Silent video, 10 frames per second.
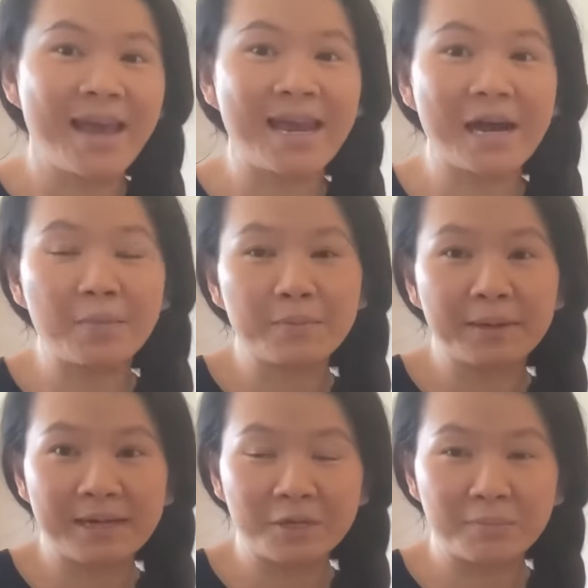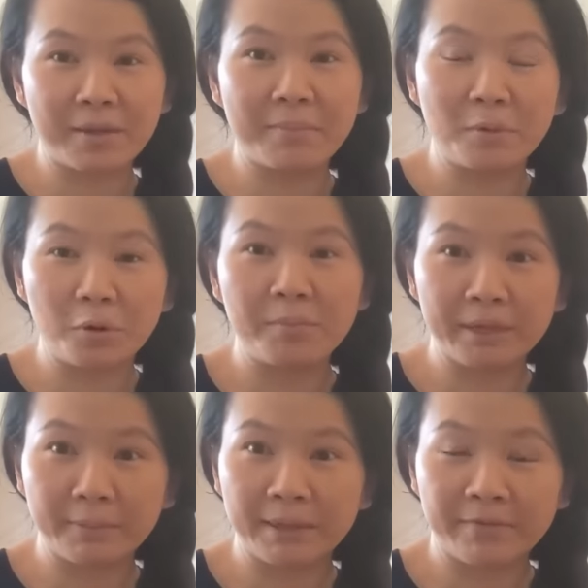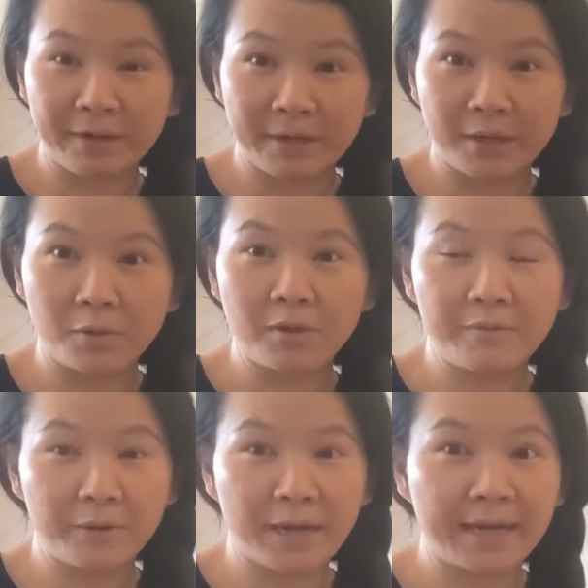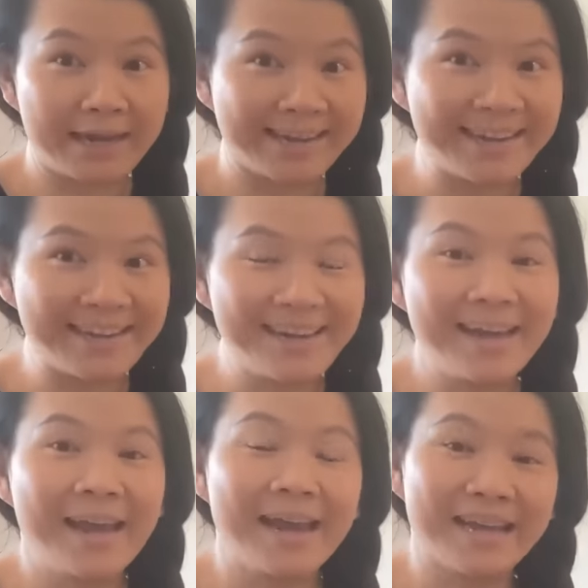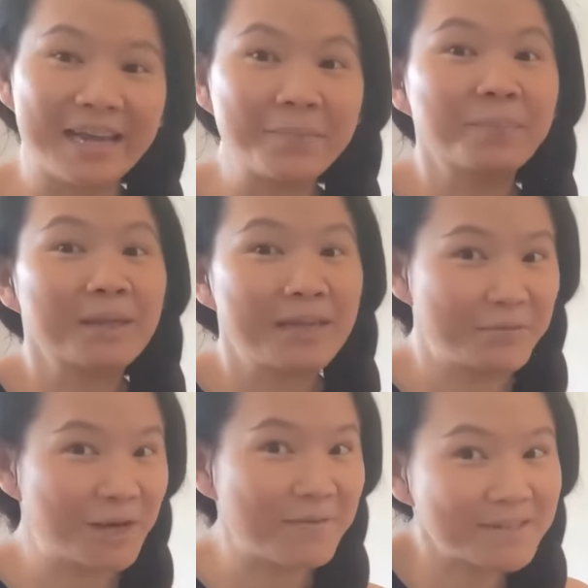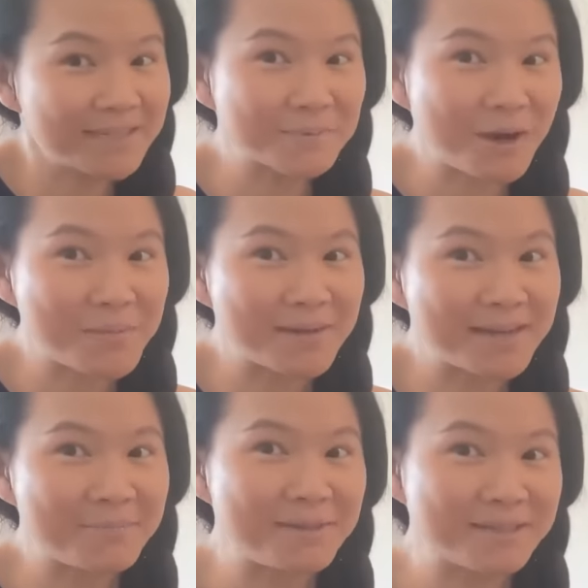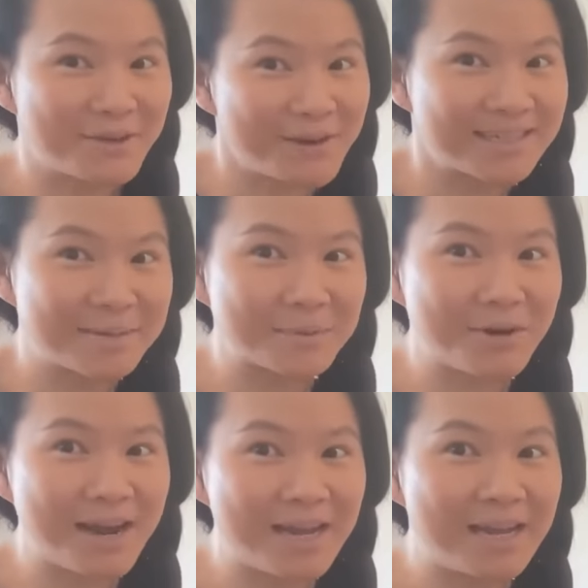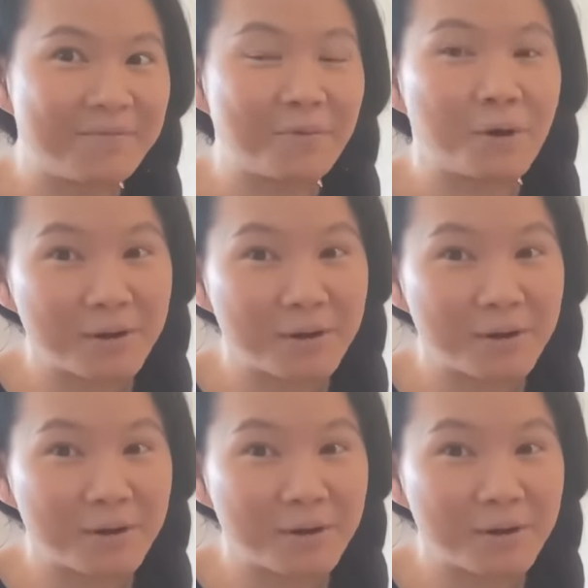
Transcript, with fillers: And I'll be planning to make more meal plan video if you guys like it. Again, if you haven't subscribed yet, please go ahead and subscribe. If you